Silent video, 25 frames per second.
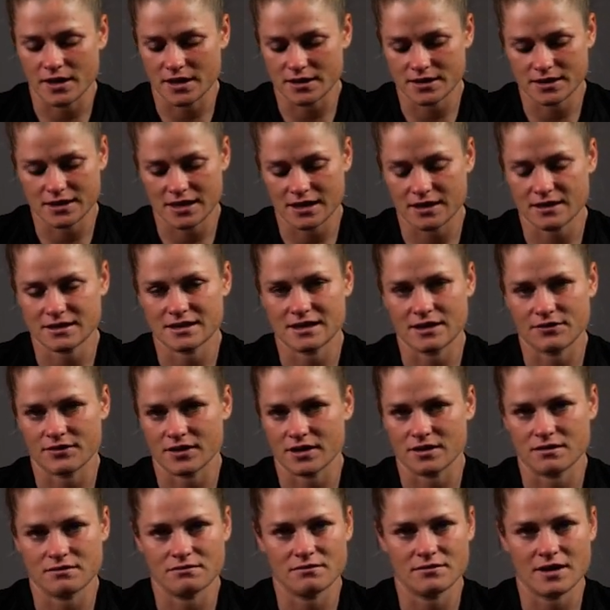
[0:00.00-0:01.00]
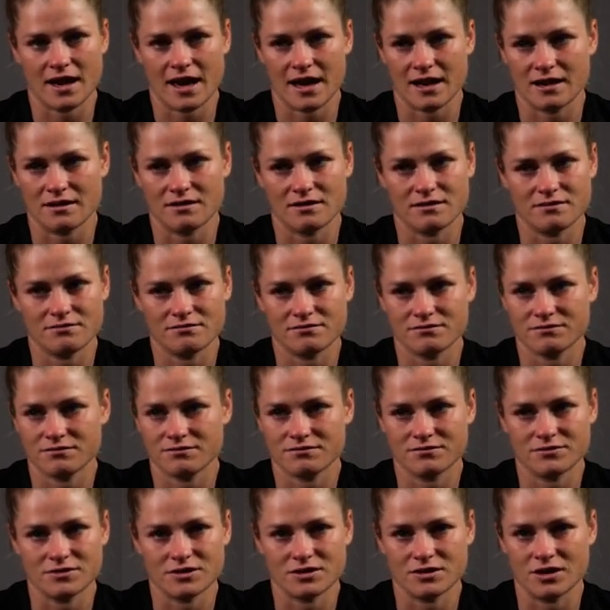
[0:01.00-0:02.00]
They're six, seven, eight,
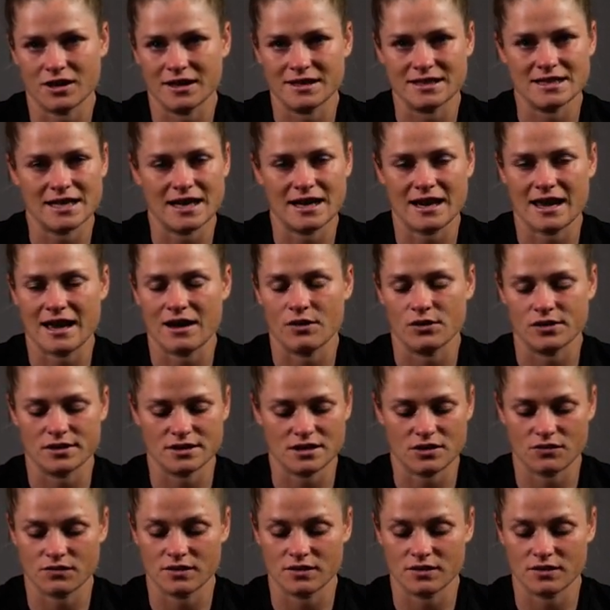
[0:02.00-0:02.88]
nine, ten hours.